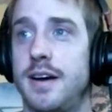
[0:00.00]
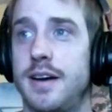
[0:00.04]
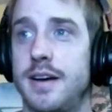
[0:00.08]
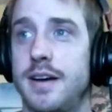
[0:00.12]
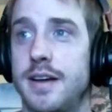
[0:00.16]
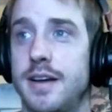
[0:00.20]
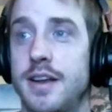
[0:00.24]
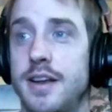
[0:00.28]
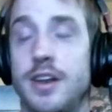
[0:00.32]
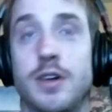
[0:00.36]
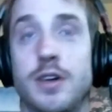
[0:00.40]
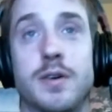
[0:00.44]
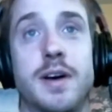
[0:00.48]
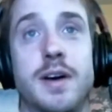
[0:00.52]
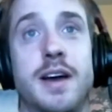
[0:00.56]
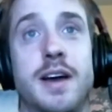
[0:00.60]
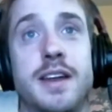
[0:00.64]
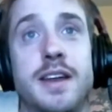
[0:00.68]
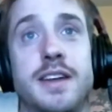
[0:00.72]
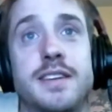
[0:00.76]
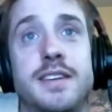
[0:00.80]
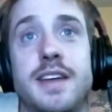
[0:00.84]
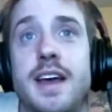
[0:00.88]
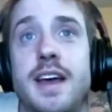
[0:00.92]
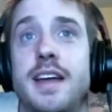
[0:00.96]
an
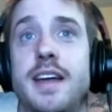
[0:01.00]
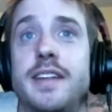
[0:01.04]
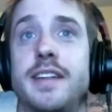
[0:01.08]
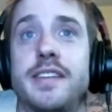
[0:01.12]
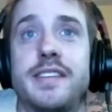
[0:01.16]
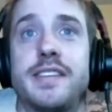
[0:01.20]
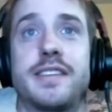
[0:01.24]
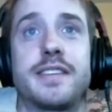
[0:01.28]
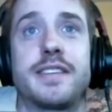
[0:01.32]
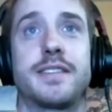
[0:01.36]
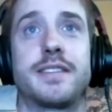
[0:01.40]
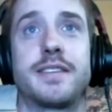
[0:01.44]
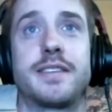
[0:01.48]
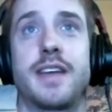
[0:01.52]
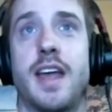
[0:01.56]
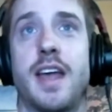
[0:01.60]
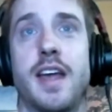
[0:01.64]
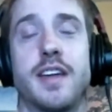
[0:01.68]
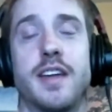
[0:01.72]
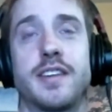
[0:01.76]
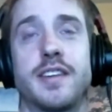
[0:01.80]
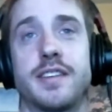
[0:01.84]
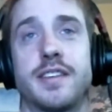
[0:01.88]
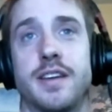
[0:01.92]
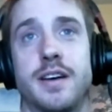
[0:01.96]
intense
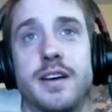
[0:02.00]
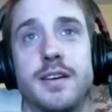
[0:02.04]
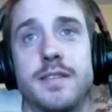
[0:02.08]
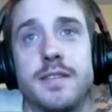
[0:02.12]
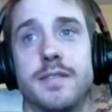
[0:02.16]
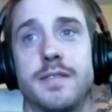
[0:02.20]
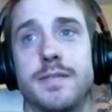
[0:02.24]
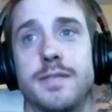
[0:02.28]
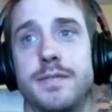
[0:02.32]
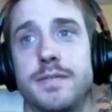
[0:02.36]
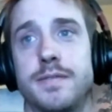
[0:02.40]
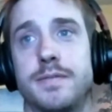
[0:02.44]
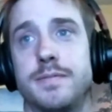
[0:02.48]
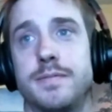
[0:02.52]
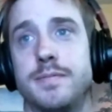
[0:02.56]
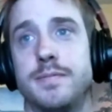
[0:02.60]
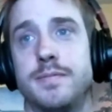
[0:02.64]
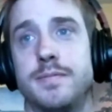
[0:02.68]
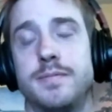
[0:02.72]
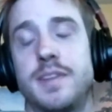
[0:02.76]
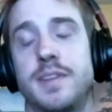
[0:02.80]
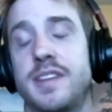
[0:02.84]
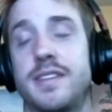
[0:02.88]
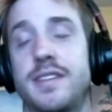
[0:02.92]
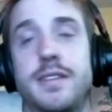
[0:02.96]
case of
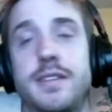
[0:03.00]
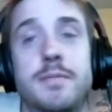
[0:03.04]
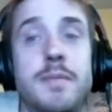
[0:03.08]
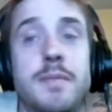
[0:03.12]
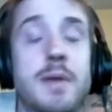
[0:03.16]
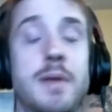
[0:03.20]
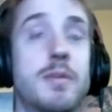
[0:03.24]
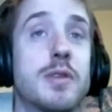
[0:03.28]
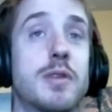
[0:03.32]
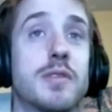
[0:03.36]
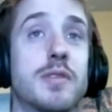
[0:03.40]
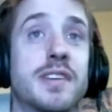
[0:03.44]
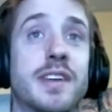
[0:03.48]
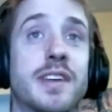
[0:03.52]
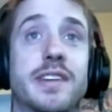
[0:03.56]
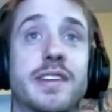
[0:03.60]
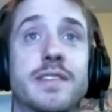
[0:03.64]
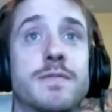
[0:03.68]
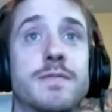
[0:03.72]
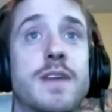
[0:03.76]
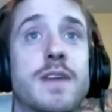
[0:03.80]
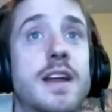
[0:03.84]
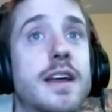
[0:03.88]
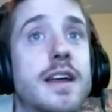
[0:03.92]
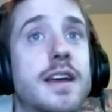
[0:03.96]
just maybe they were
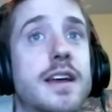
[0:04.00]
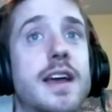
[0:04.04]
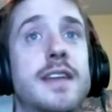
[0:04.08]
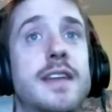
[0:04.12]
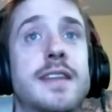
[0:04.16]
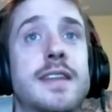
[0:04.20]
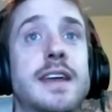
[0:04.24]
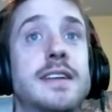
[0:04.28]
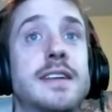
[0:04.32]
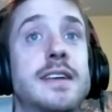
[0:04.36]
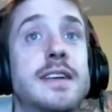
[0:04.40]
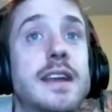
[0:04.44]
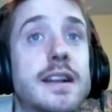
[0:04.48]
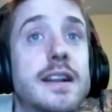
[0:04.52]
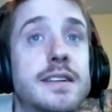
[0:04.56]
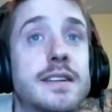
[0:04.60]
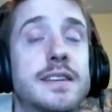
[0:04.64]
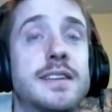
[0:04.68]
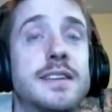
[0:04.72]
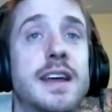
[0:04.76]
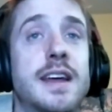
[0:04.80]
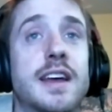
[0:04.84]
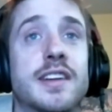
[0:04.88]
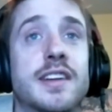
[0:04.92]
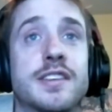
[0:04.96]
schizophrenic and they needed to
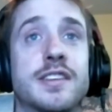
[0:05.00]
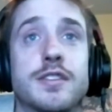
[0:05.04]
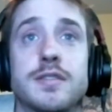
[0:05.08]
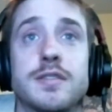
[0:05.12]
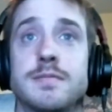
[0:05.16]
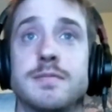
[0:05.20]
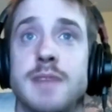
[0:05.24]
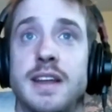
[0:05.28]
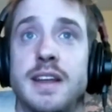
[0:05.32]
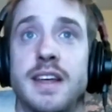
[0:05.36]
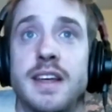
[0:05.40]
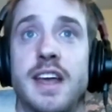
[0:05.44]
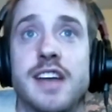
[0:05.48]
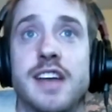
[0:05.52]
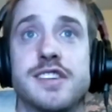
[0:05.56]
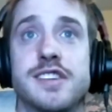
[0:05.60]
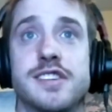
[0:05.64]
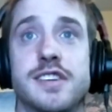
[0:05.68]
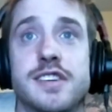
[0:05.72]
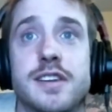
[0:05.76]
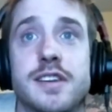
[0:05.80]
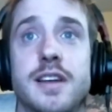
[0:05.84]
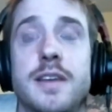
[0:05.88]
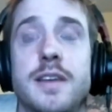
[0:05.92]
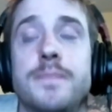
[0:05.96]
take a certain
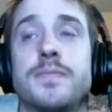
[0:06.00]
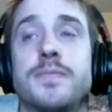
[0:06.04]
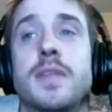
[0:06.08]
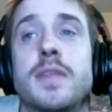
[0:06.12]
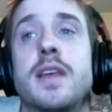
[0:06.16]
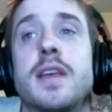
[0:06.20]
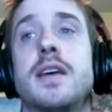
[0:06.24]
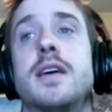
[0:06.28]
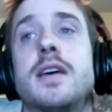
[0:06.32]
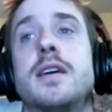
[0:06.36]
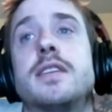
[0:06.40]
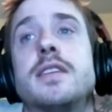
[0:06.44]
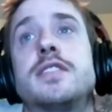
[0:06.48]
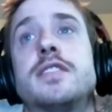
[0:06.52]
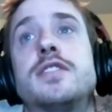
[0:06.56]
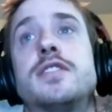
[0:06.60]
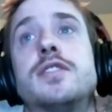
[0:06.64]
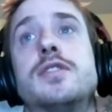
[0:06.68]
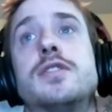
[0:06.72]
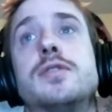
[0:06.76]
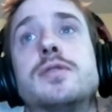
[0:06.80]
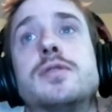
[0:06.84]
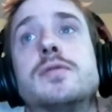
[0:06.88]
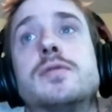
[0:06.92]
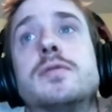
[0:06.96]
medication
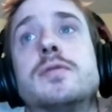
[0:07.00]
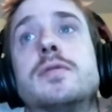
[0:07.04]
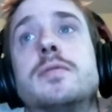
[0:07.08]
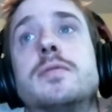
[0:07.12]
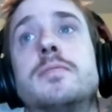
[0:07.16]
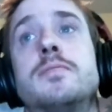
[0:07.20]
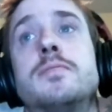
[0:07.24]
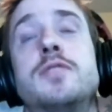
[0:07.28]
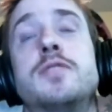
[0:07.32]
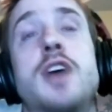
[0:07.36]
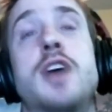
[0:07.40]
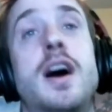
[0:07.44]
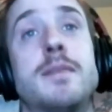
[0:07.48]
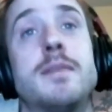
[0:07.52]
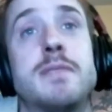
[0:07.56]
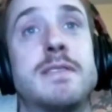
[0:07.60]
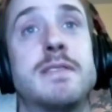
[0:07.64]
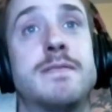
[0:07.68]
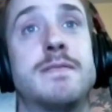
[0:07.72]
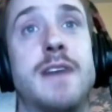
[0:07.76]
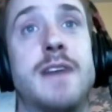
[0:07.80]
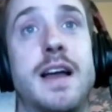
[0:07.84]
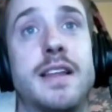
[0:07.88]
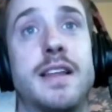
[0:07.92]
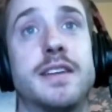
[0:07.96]
to not be
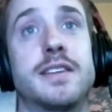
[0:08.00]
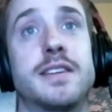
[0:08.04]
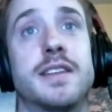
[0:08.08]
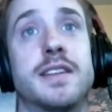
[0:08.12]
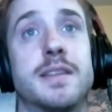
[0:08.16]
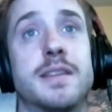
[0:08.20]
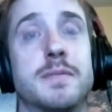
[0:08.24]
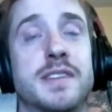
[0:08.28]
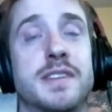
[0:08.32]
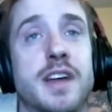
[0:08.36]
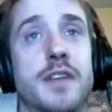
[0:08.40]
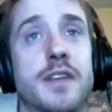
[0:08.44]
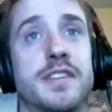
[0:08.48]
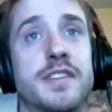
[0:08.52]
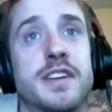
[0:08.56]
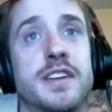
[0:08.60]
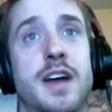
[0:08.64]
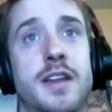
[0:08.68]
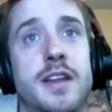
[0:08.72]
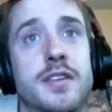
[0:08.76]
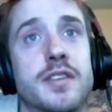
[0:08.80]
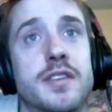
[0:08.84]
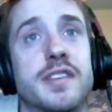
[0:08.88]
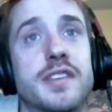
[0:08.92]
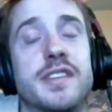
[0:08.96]
violent to themselves and
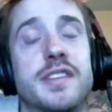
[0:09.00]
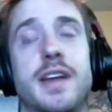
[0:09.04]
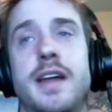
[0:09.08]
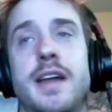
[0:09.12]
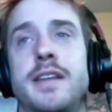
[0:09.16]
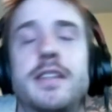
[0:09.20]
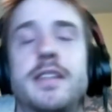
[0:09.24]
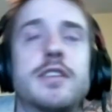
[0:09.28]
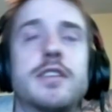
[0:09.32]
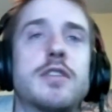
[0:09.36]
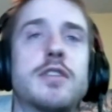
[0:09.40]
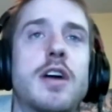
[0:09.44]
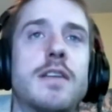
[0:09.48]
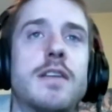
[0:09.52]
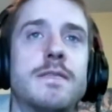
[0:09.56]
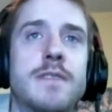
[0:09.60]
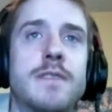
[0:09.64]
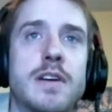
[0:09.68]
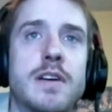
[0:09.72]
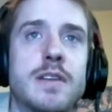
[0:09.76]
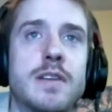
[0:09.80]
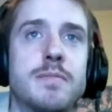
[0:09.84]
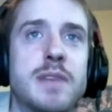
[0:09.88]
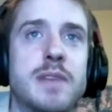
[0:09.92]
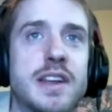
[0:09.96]
others. And there are
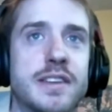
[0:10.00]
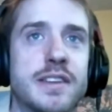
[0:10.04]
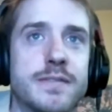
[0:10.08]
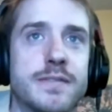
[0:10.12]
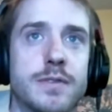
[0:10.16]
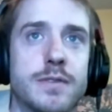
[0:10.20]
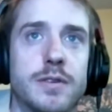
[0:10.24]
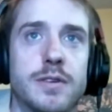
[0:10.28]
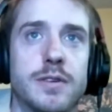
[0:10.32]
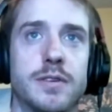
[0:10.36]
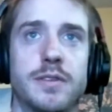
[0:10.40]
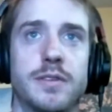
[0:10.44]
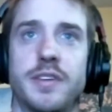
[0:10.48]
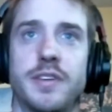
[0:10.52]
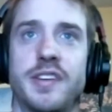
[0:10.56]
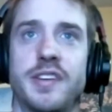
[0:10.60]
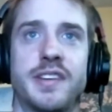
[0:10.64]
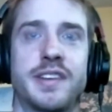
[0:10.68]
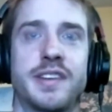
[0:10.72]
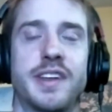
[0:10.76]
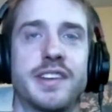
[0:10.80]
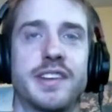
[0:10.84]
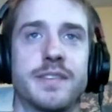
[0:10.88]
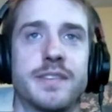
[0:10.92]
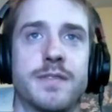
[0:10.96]
very peaceful
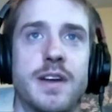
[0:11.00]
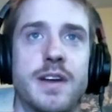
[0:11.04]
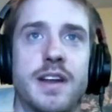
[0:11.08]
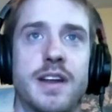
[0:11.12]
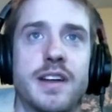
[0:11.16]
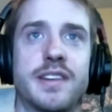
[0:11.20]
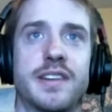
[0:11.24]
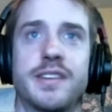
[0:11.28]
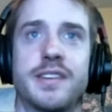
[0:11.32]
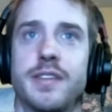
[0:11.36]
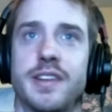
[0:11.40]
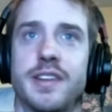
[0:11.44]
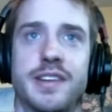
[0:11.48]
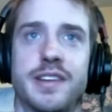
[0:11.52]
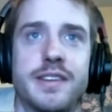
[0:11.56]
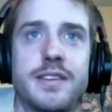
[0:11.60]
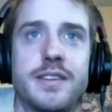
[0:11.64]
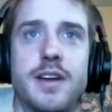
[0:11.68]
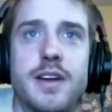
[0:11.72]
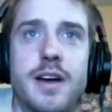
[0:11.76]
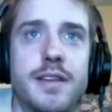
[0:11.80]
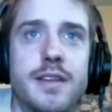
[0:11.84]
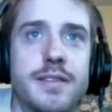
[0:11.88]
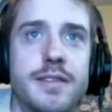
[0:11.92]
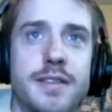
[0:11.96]
schizophrenics, so this is
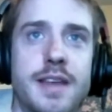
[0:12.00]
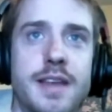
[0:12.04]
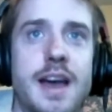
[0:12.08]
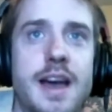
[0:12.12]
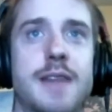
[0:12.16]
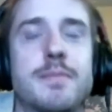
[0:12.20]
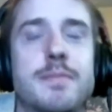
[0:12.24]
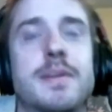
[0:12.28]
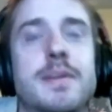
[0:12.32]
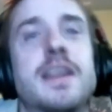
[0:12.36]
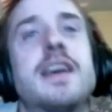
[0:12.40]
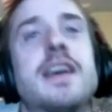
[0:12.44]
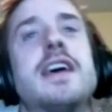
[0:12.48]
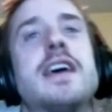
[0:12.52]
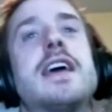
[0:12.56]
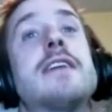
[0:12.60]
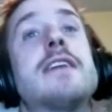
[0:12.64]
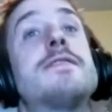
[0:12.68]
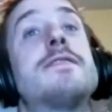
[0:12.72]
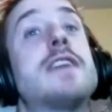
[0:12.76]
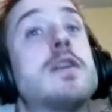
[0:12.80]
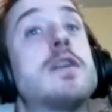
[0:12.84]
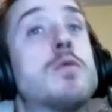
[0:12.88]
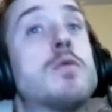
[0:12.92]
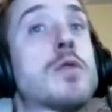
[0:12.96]
not that. But if
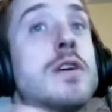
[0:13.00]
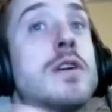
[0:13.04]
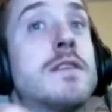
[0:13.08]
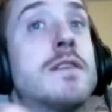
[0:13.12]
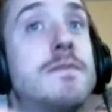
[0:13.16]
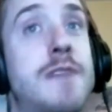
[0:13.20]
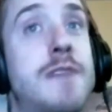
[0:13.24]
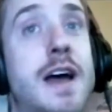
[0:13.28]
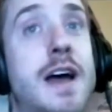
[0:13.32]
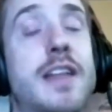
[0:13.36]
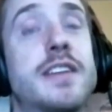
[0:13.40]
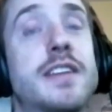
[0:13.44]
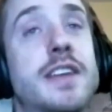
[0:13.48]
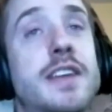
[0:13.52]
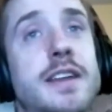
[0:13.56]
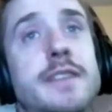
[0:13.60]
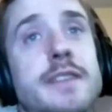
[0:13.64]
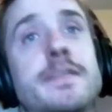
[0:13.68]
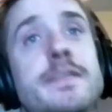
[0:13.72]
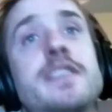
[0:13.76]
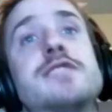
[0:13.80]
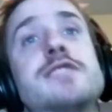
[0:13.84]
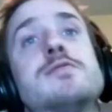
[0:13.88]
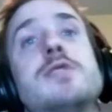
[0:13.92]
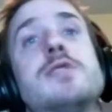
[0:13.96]
they were a violent
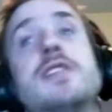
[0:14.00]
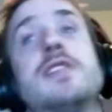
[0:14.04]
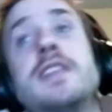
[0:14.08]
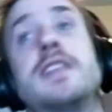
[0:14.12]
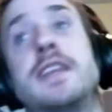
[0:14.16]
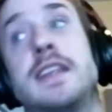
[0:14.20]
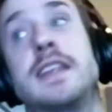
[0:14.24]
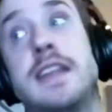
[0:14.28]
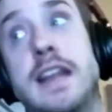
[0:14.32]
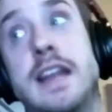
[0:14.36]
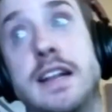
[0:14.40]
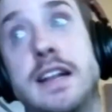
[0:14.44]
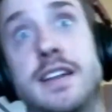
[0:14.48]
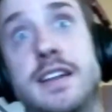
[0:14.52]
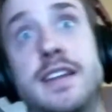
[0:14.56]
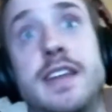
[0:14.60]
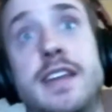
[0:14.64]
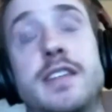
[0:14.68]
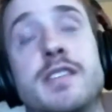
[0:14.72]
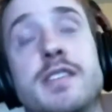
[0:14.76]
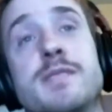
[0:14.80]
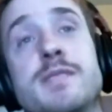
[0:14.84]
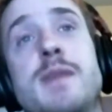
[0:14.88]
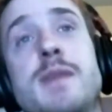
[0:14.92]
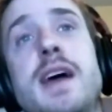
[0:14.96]
individual and they needed to take
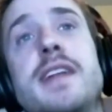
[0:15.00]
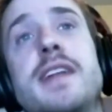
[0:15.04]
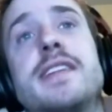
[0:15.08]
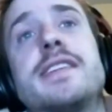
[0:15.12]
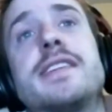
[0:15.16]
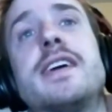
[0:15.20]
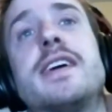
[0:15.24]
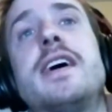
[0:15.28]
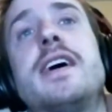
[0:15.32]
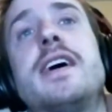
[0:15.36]
those meds,